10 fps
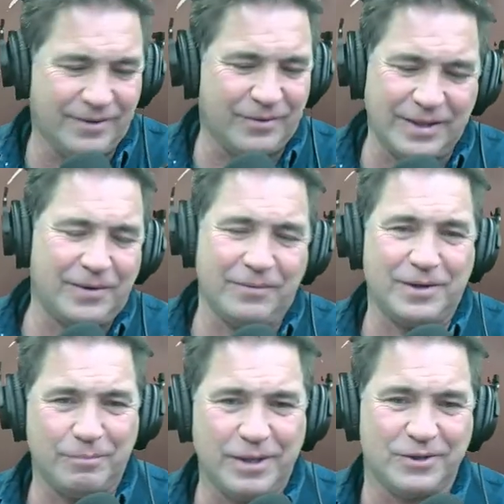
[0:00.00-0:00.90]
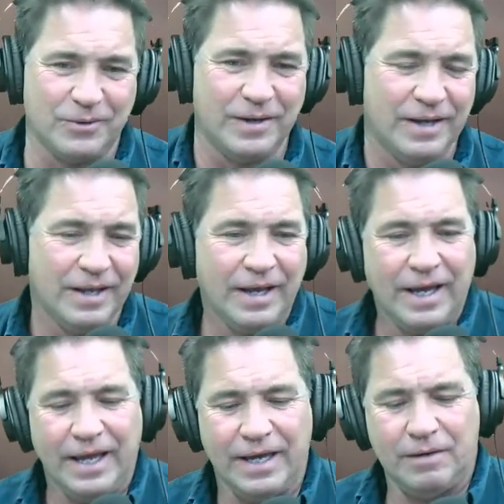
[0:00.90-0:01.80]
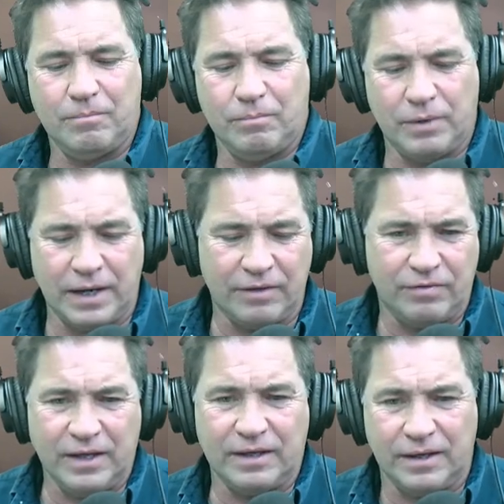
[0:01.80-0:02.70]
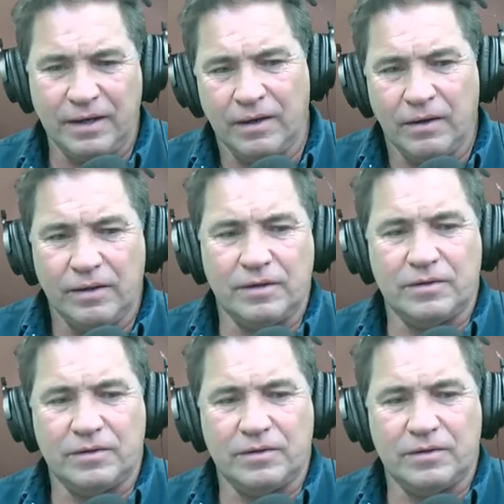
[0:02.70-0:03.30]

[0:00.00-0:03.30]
well, they don't even admit to it. And but I think the,